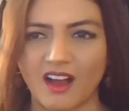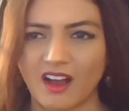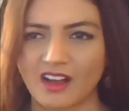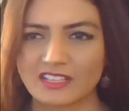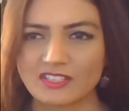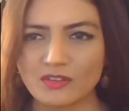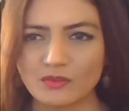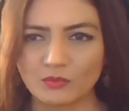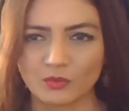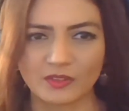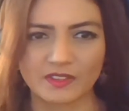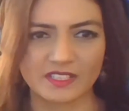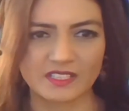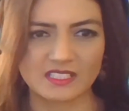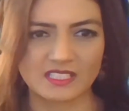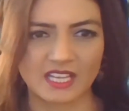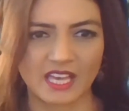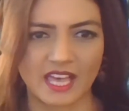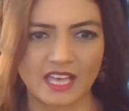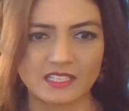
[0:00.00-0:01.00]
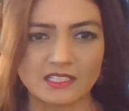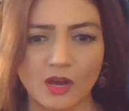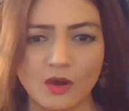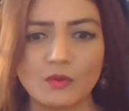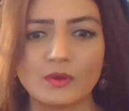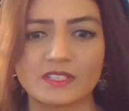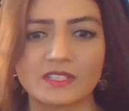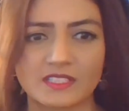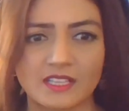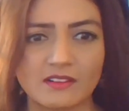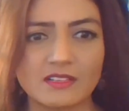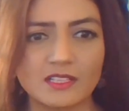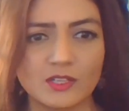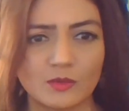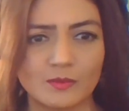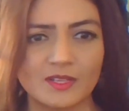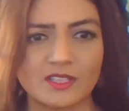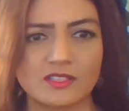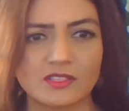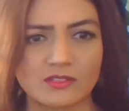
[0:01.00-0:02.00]
I don't want this to end. Oh, is there a
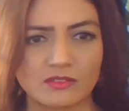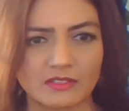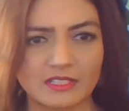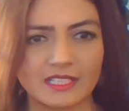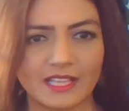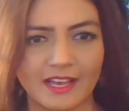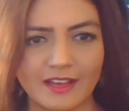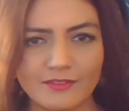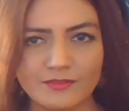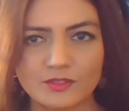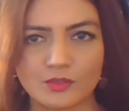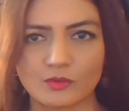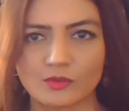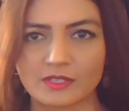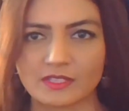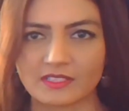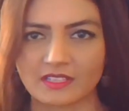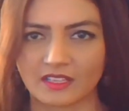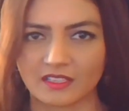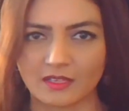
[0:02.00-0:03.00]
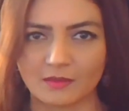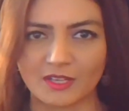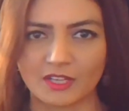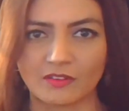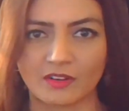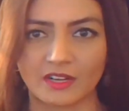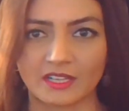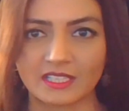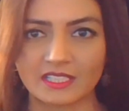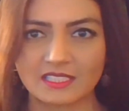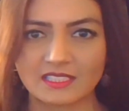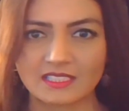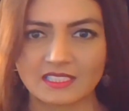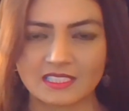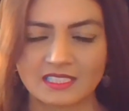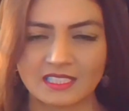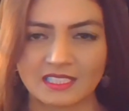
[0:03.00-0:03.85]
little bit of story left or is it going to be credits?